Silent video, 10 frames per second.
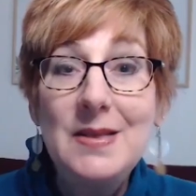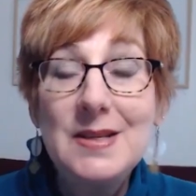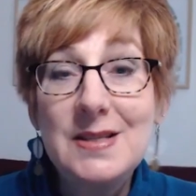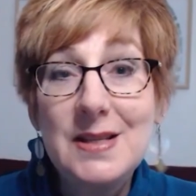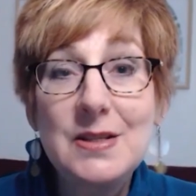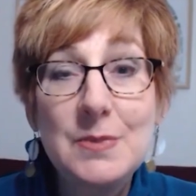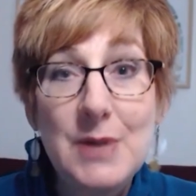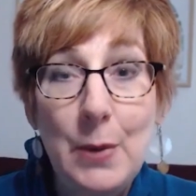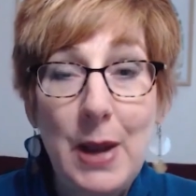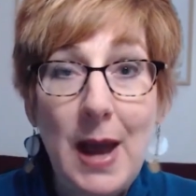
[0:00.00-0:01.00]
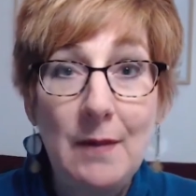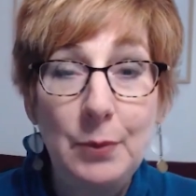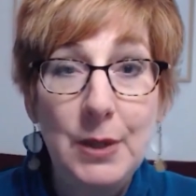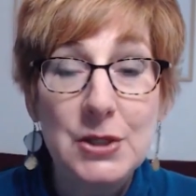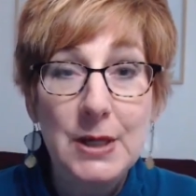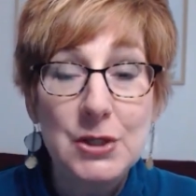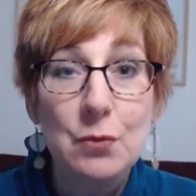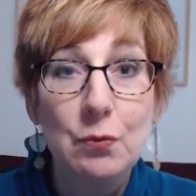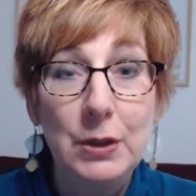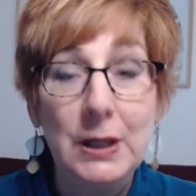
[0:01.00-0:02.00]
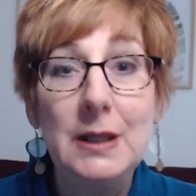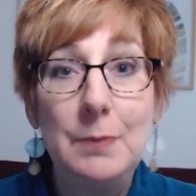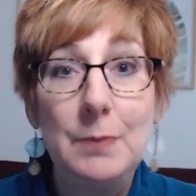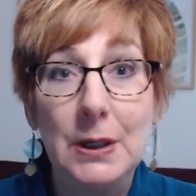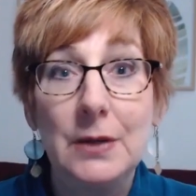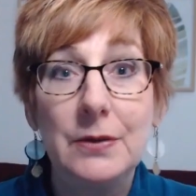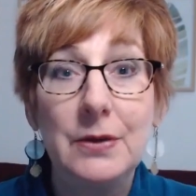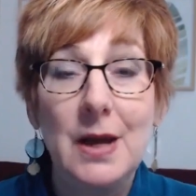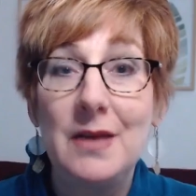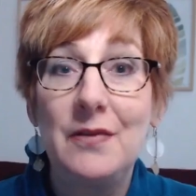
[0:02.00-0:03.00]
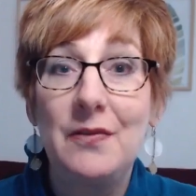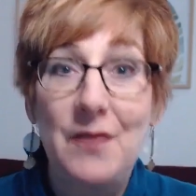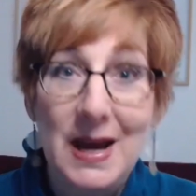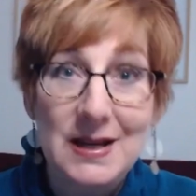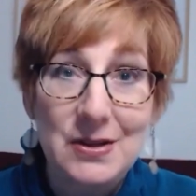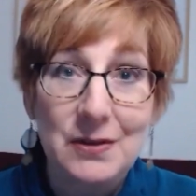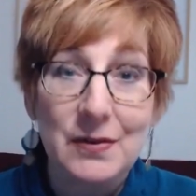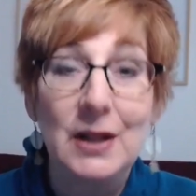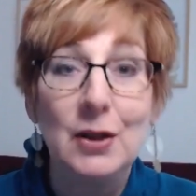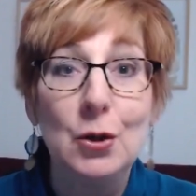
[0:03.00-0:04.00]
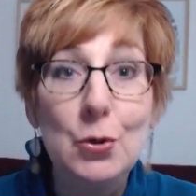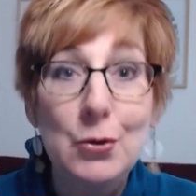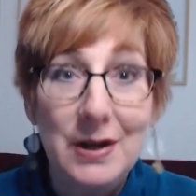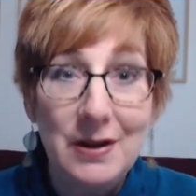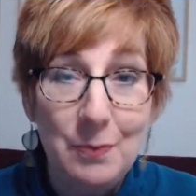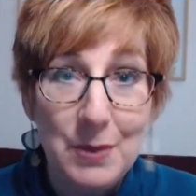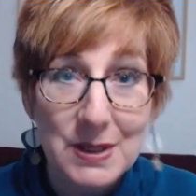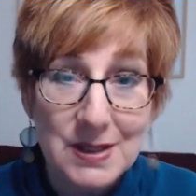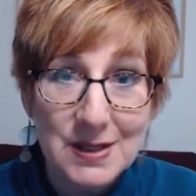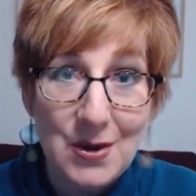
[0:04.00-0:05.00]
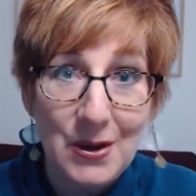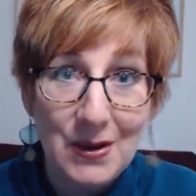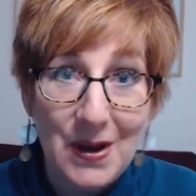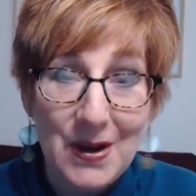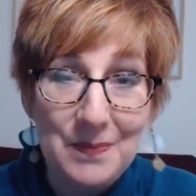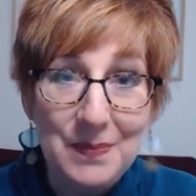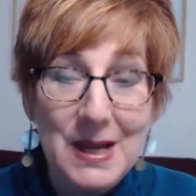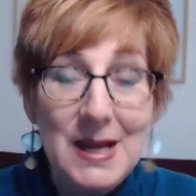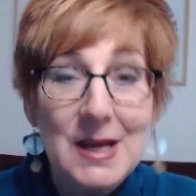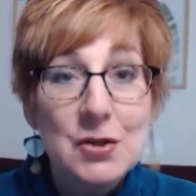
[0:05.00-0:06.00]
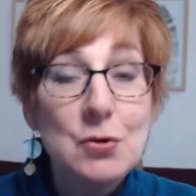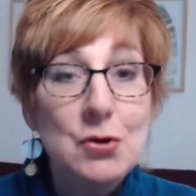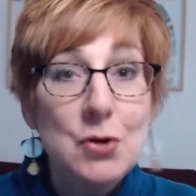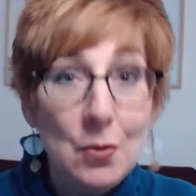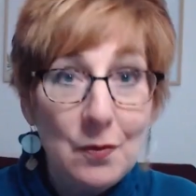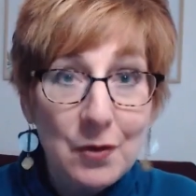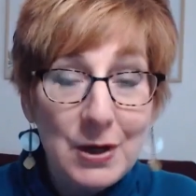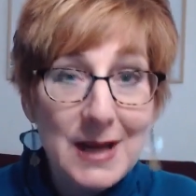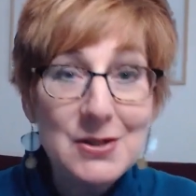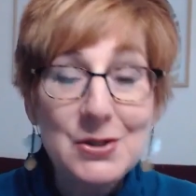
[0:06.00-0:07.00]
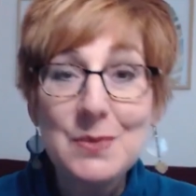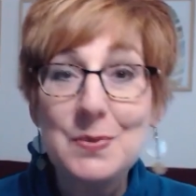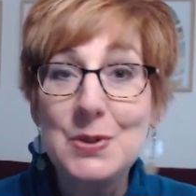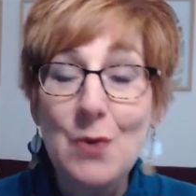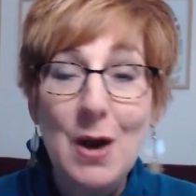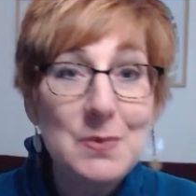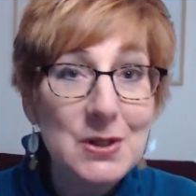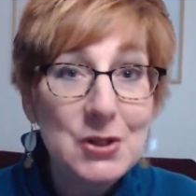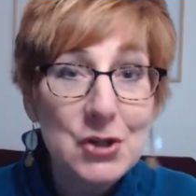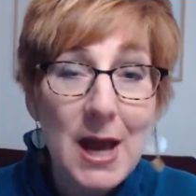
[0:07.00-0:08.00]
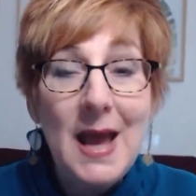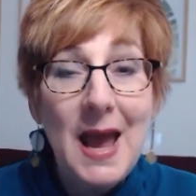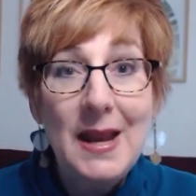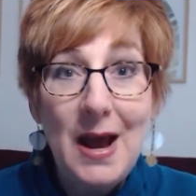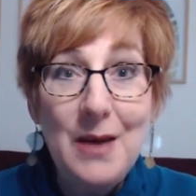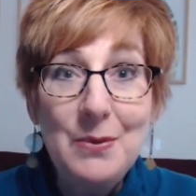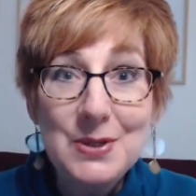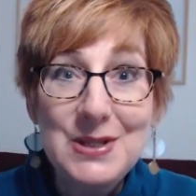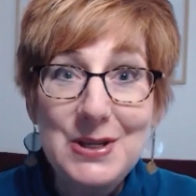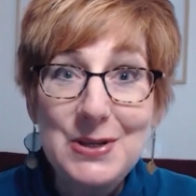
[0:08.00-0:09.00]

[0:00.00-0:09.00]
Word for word: and the systems that we have in place to really build an effective and lucrative business online. So don't forget to subscribe to the channel, and I will see you